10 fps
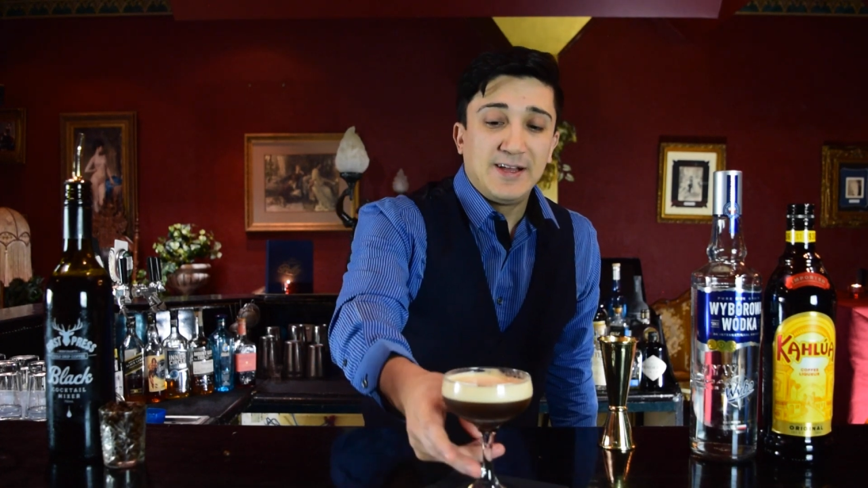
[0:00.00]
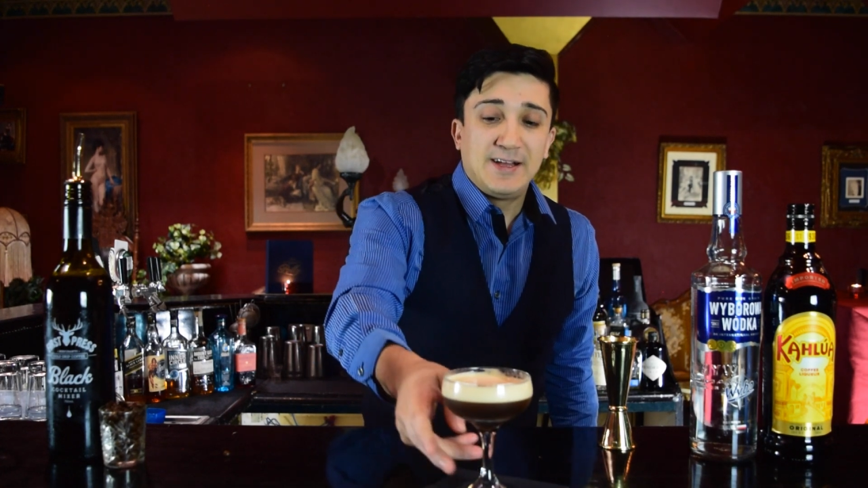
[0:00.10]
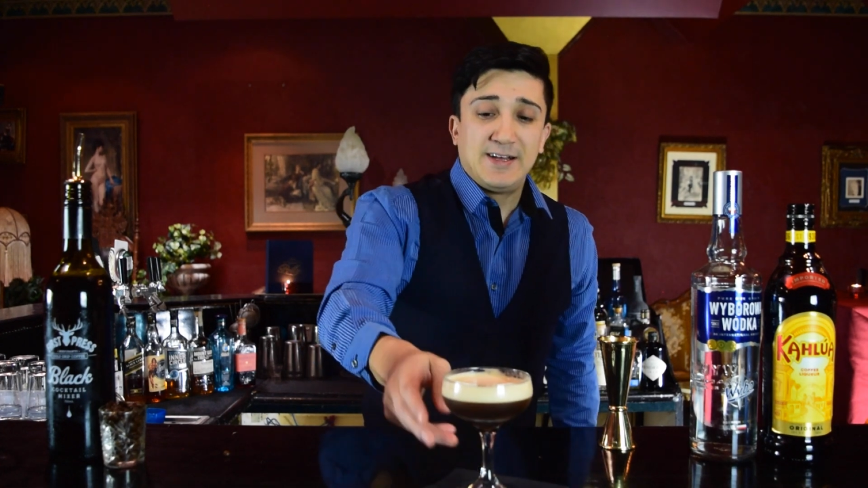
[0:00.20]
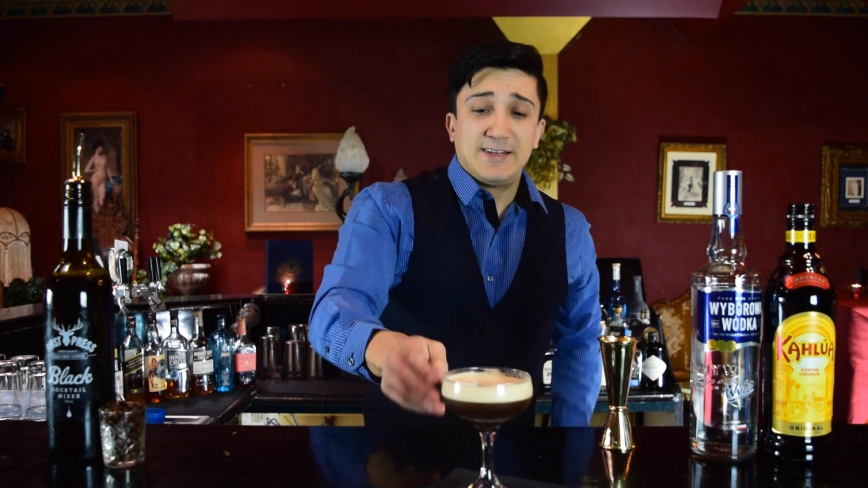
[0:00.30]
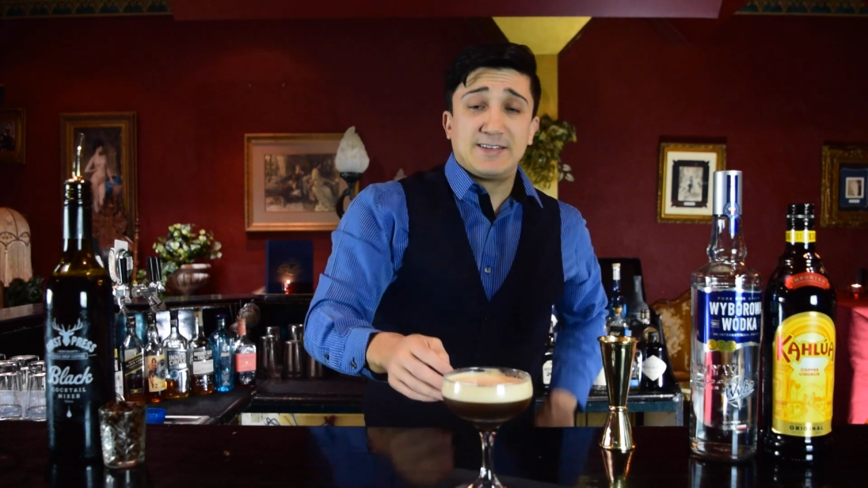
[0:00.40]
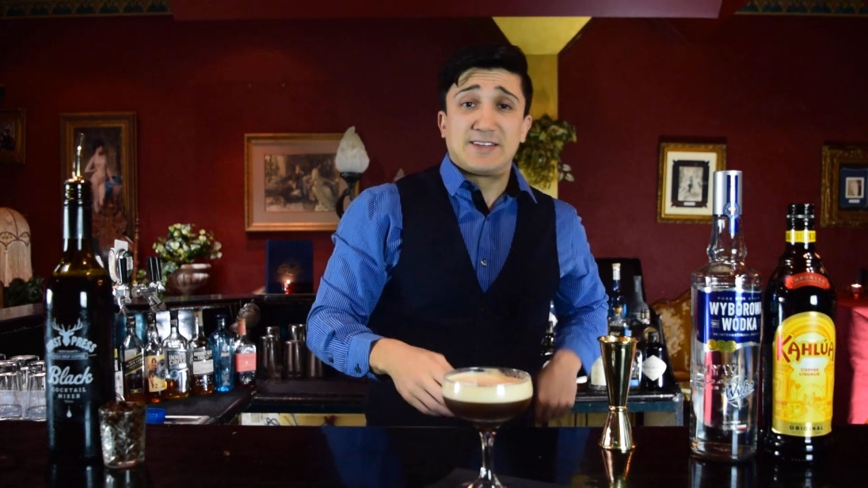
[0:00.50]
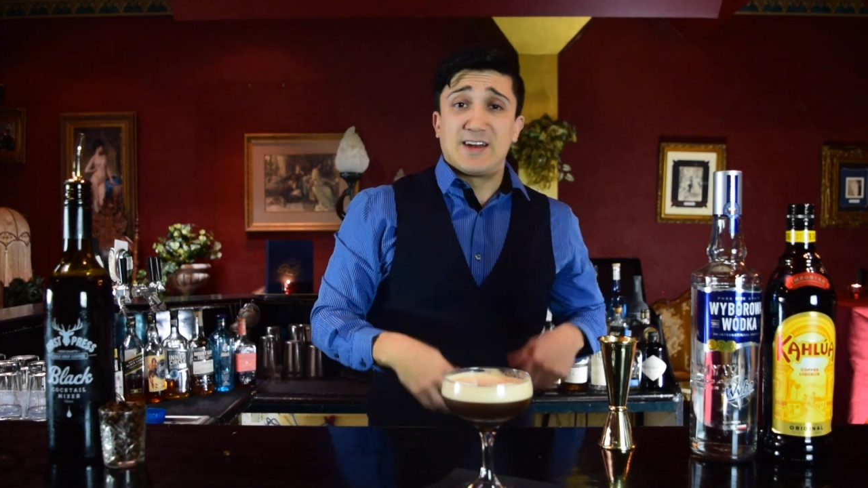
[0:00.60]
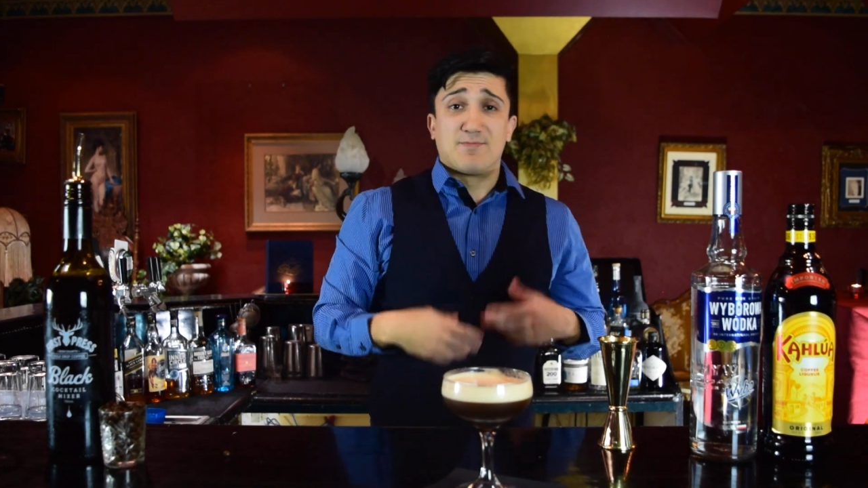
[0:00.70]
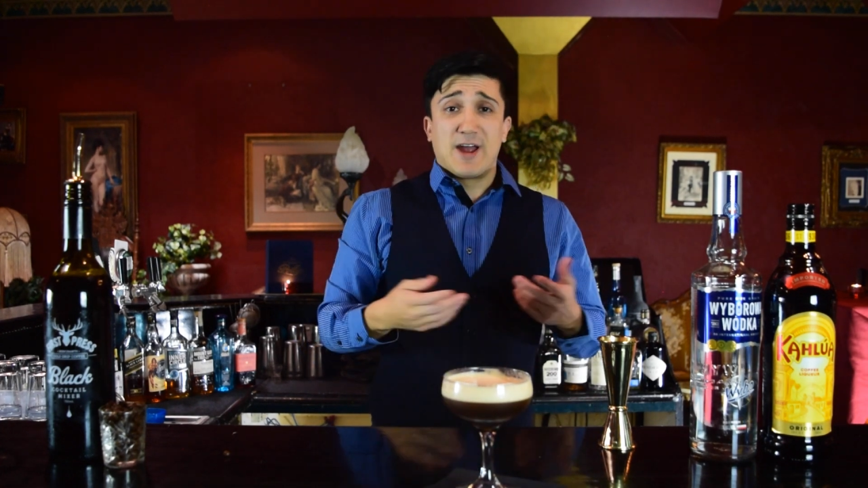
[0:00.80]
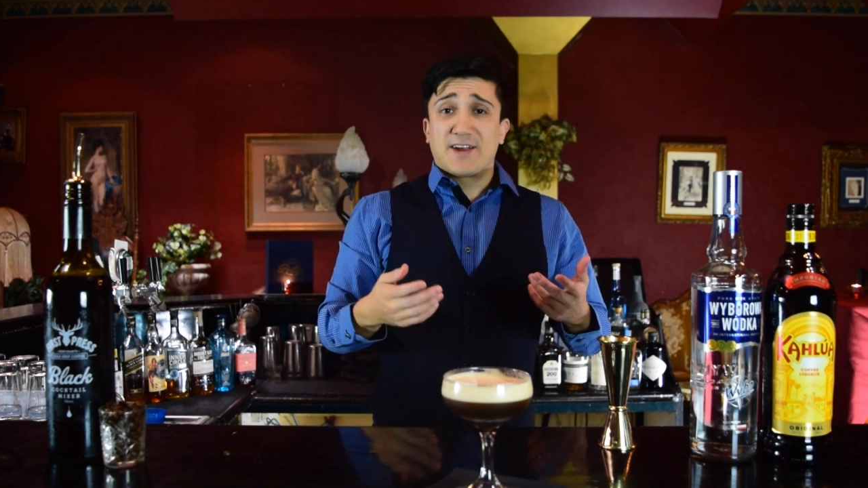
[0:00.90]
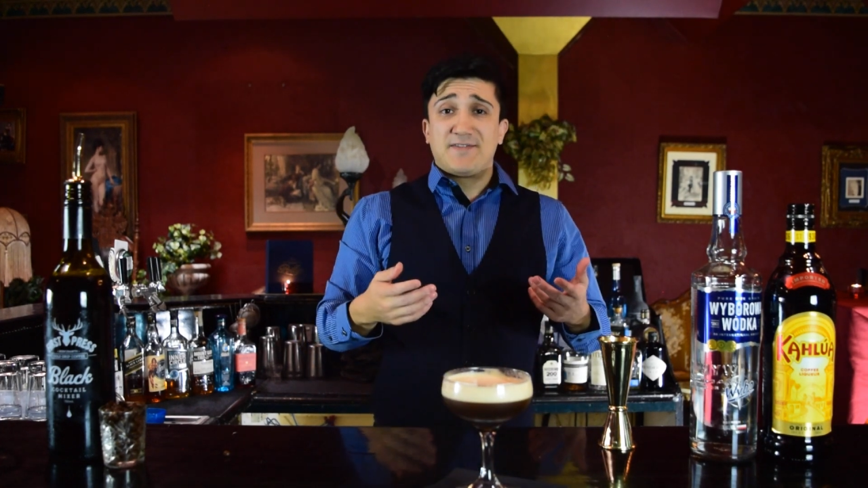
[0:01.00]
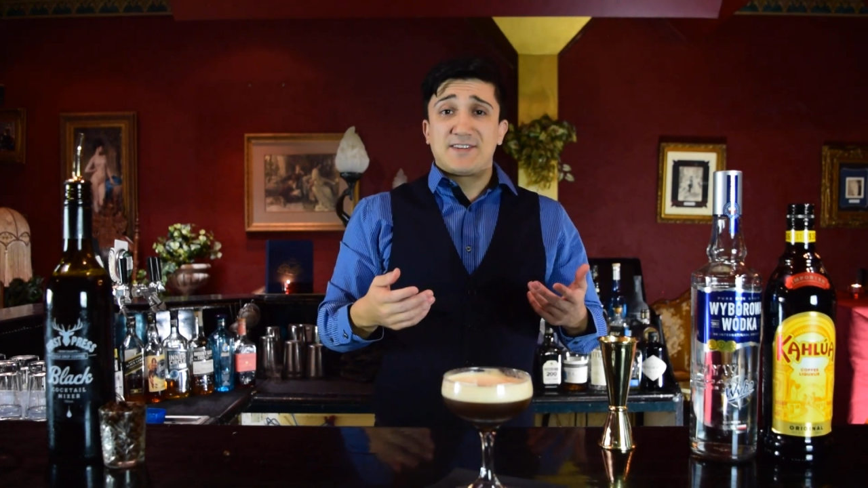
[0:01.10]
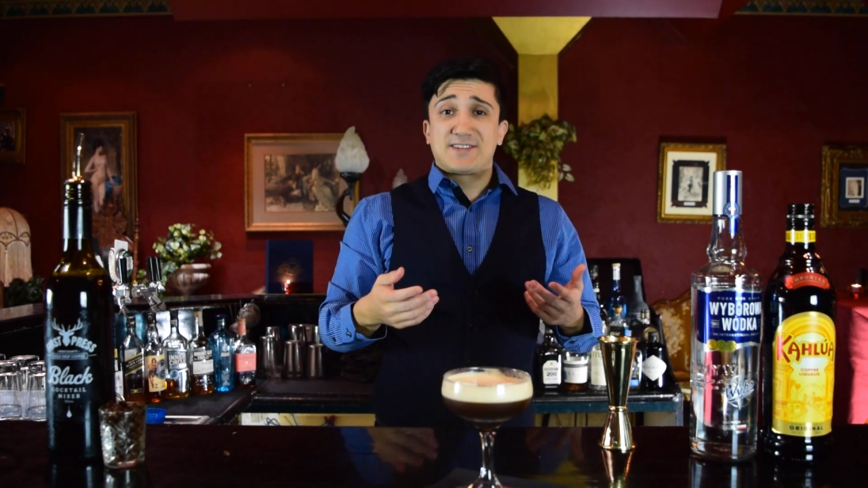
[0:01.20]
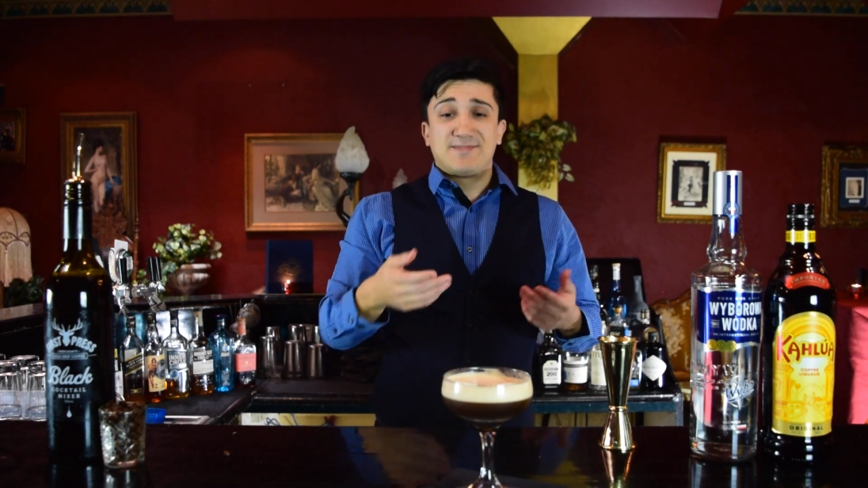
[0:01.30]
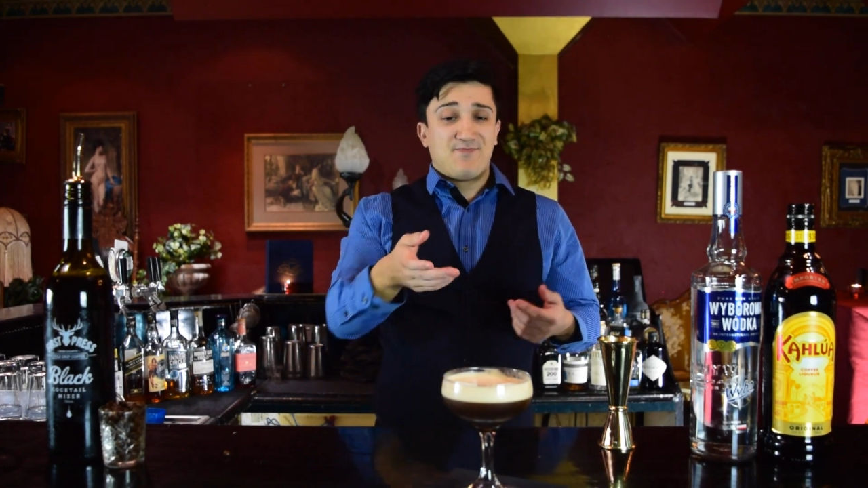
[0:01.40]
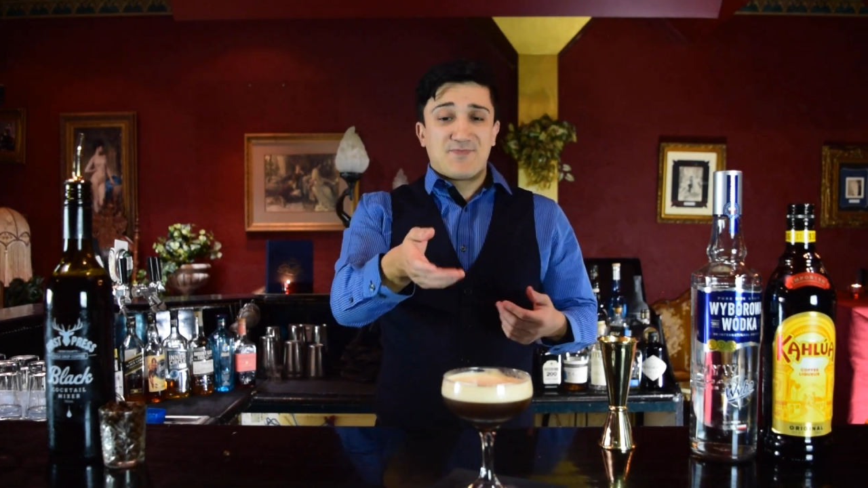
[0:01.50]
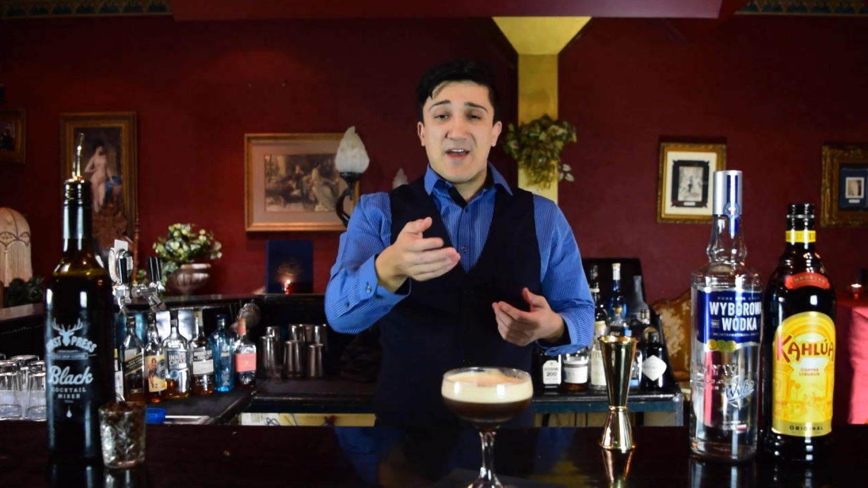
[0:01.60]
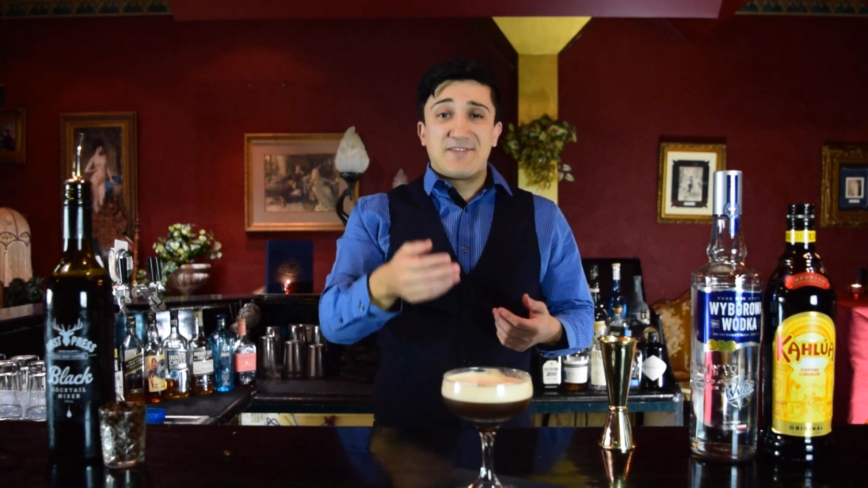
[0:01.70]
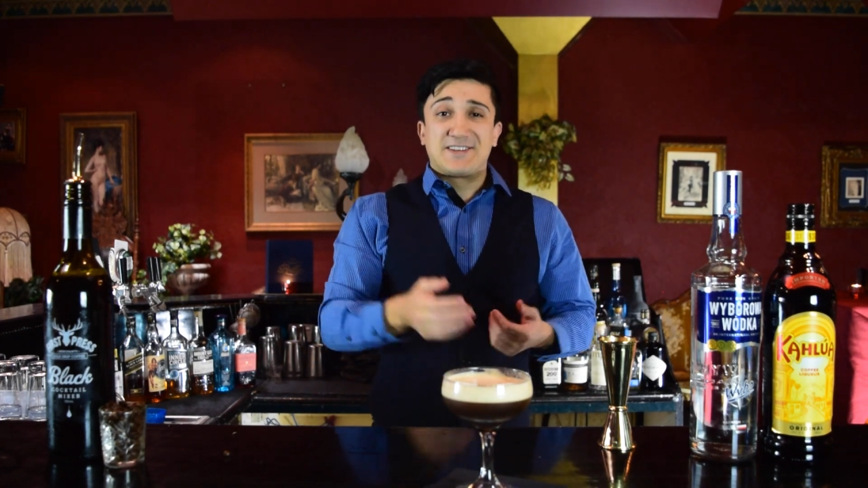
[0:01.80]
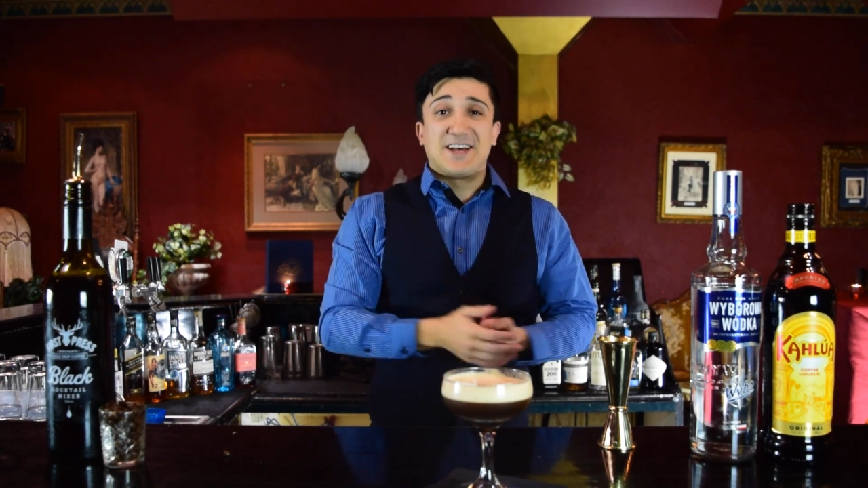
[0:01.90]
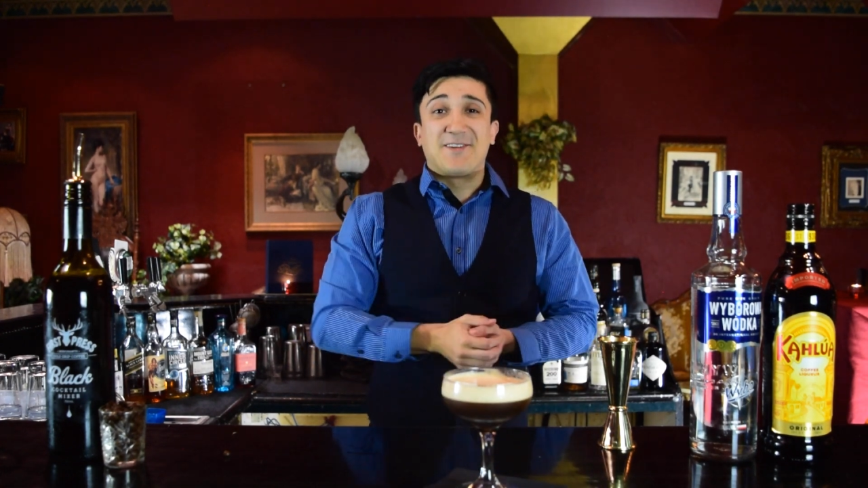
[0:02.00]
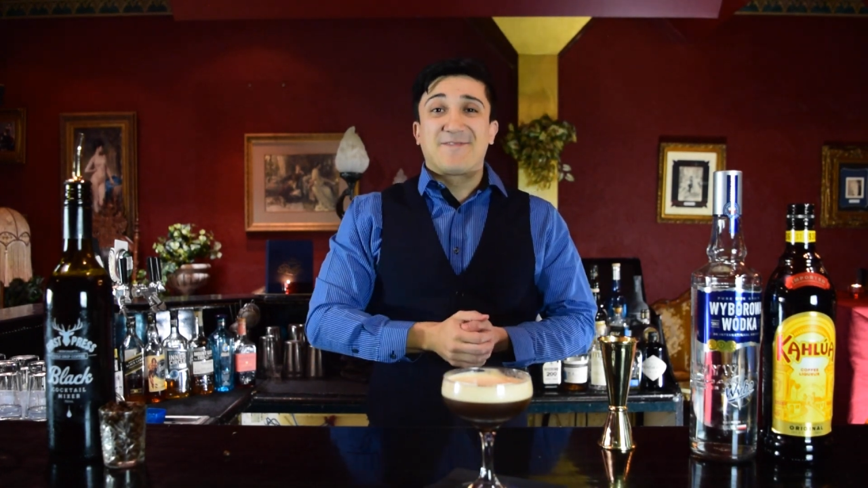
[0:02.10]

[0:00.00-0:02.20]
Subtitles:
Instead of breakfast, have yourself